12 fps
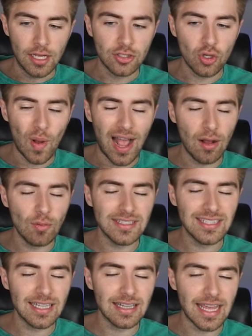So how is
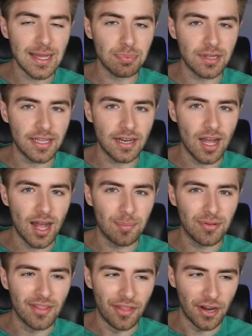the lamp lit up?
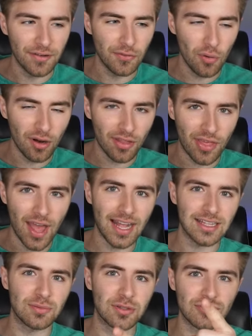Therefore,
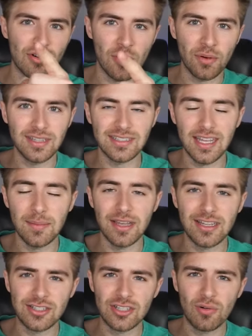that's what's wrong with this
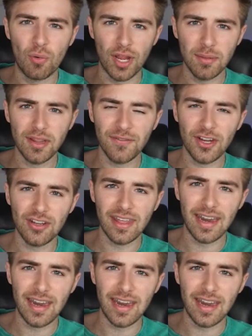image. Were you able to figure that